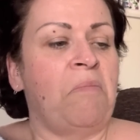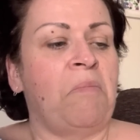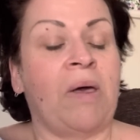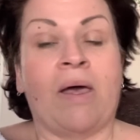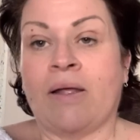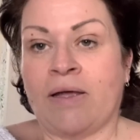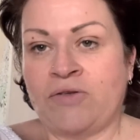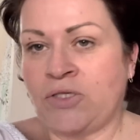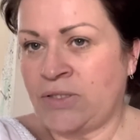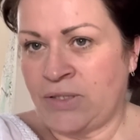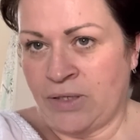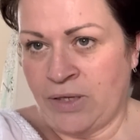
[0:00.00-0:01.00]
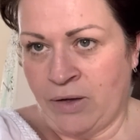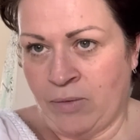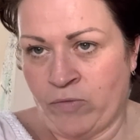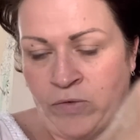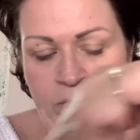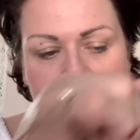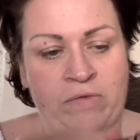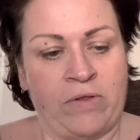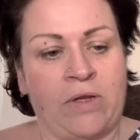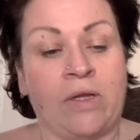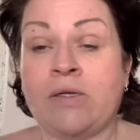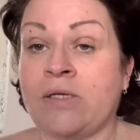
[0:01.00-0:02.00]
But I've just done it up rather
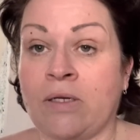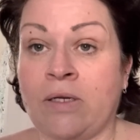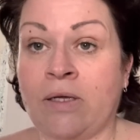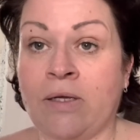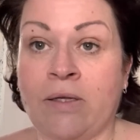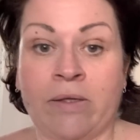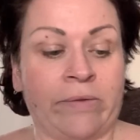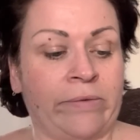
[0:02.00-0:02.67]
than undone it.